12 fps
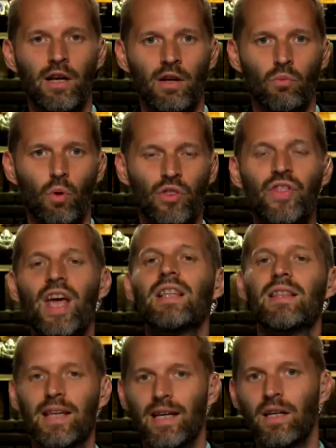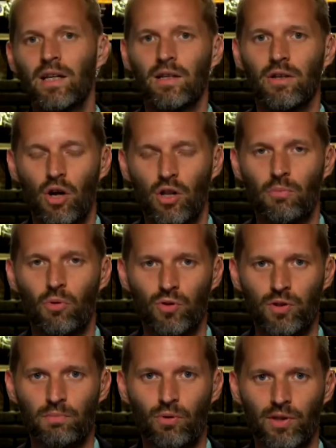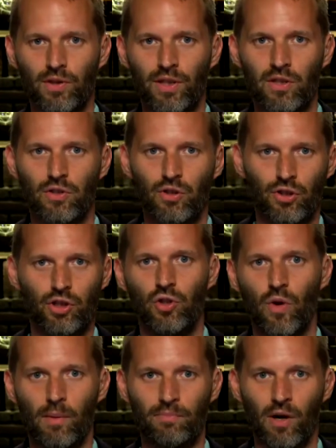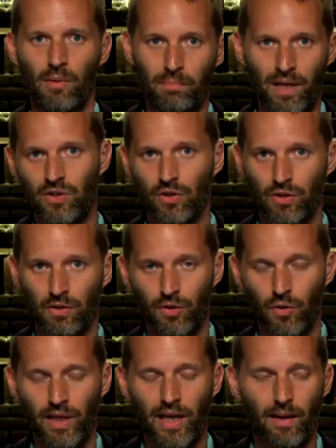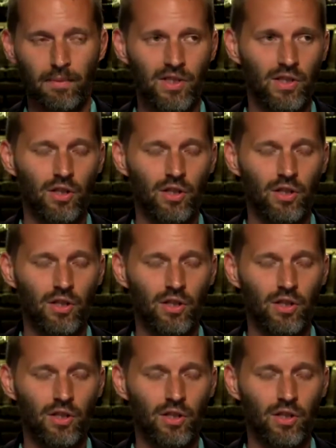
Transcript: what they think are the most important things in your queue up front based on your viewing habits.